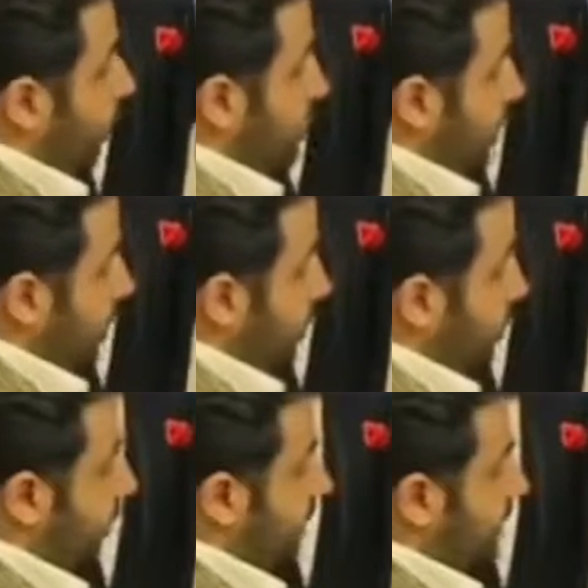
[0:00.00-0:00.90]
what you're going to
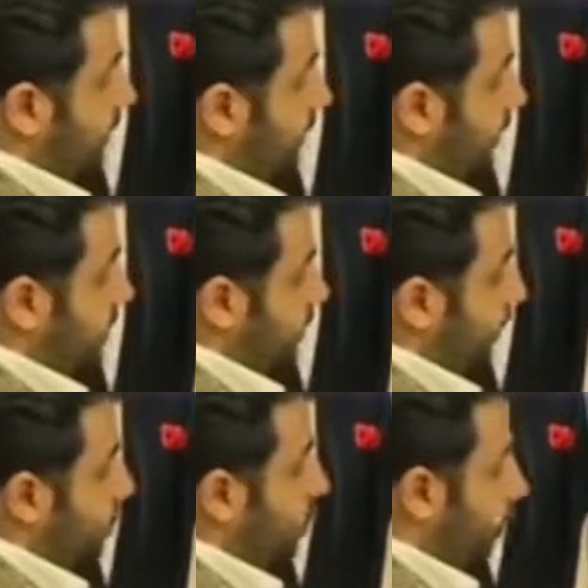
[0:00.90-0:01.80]
do is that first
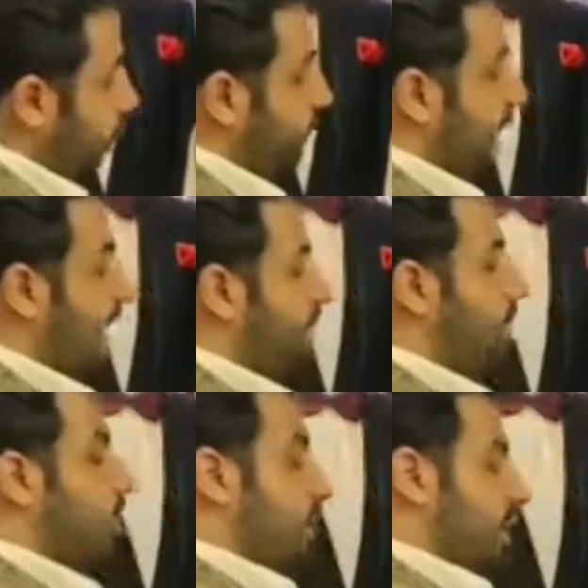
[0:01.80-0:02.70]
of all you
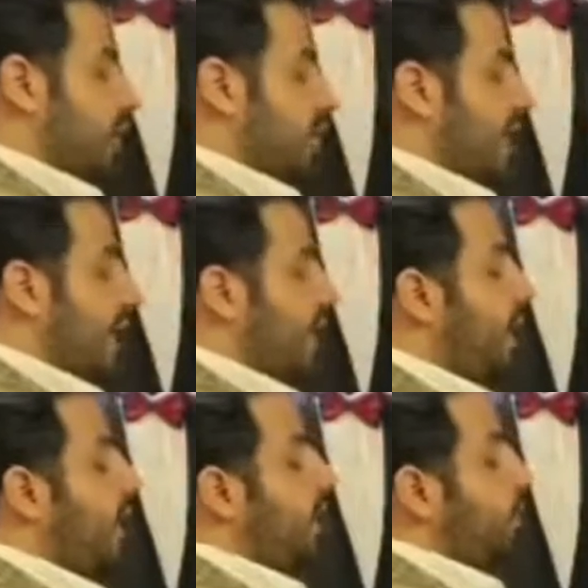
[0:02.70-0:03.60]
overlap the thicker
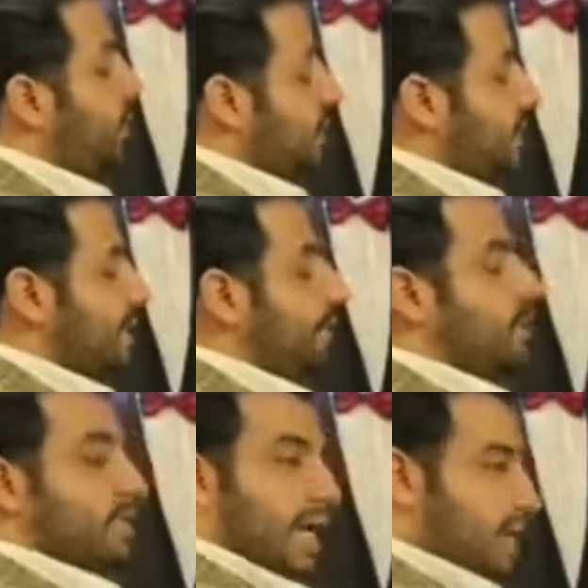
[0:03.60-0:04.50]
side with the
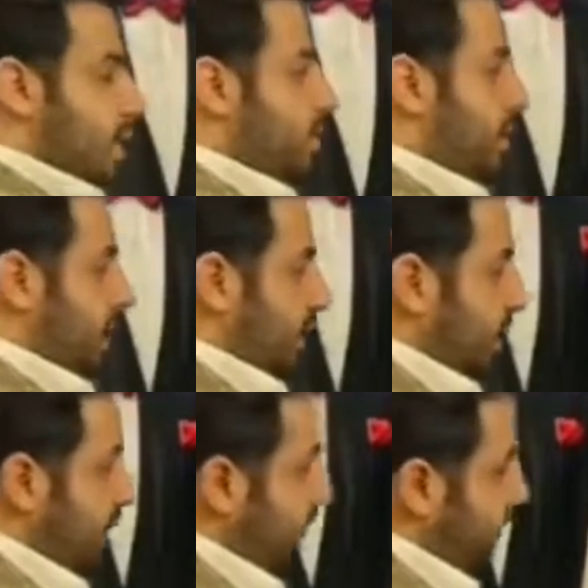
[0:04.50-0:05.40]
slimmer side
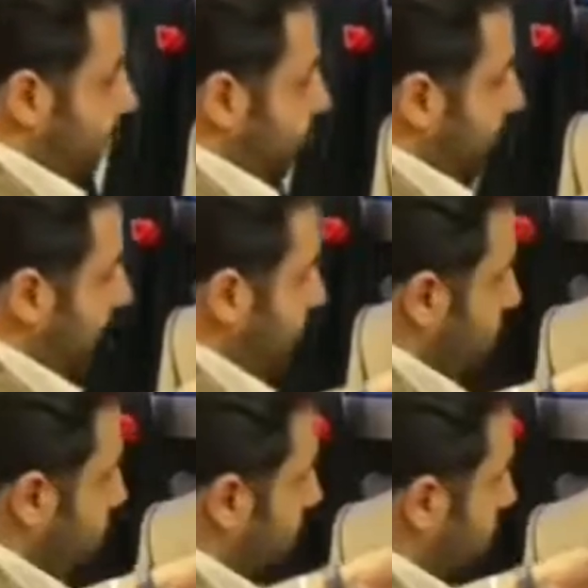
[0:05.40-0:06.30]
underneath
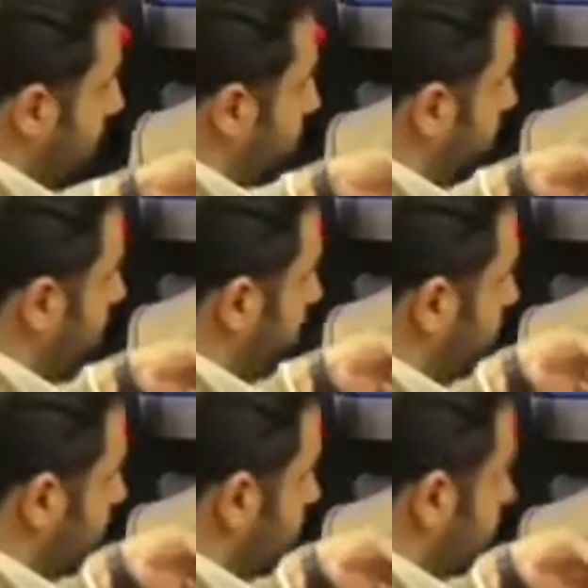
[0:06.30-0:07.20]
and you turn it
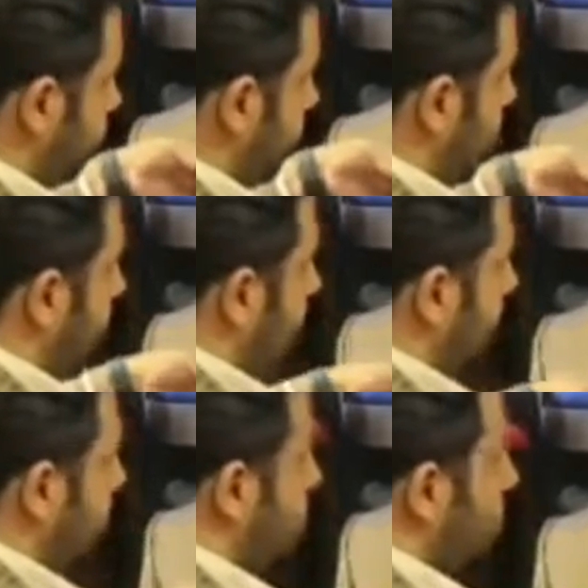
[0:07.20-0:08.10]
around.
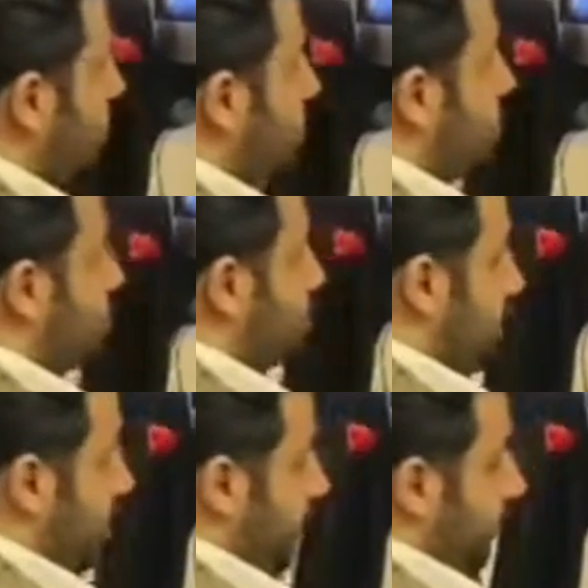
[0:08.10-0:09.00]
As soon as you
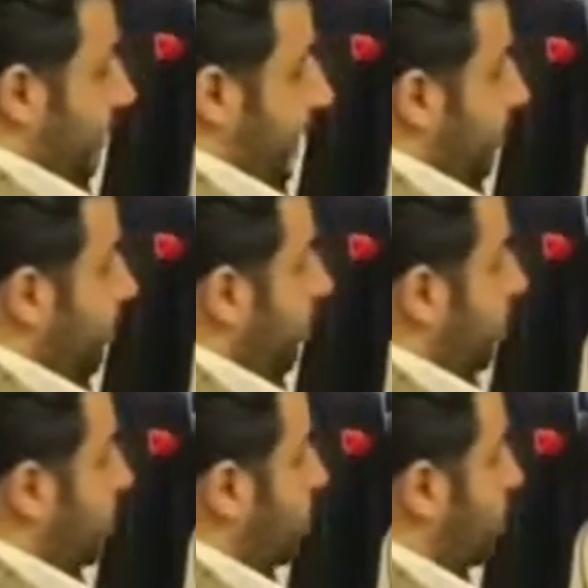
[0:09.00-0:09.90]
turn it around,
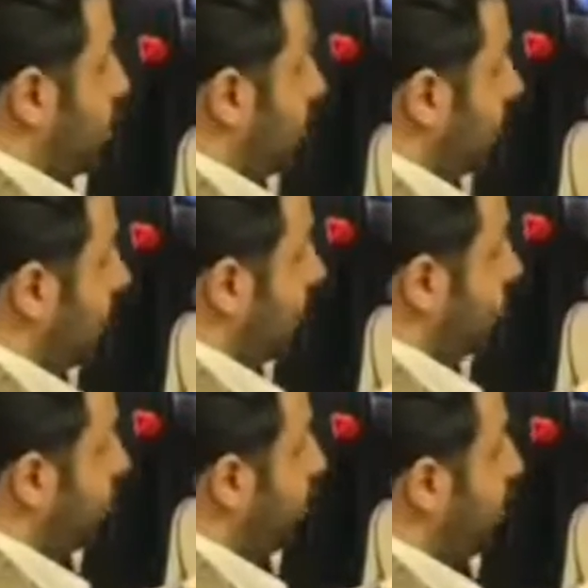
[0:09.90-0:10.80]
what you do is
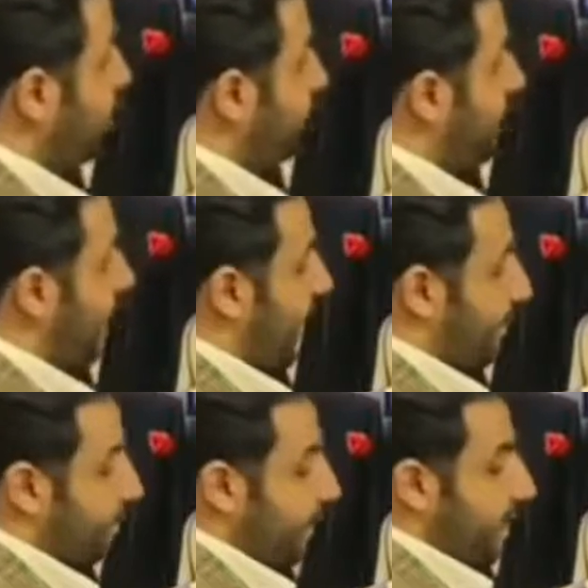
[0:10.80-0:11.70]
that you
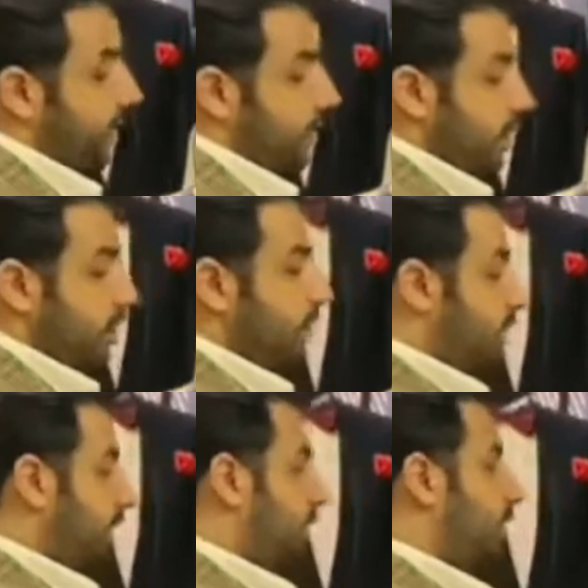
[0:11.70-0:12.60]
overlap the
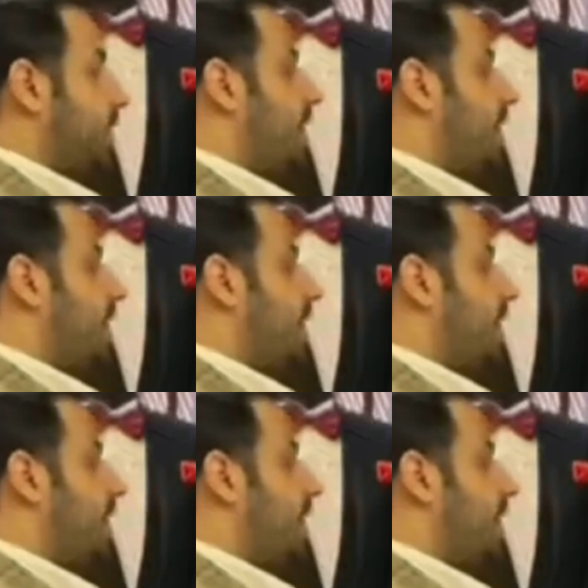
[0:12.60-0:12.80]
thicker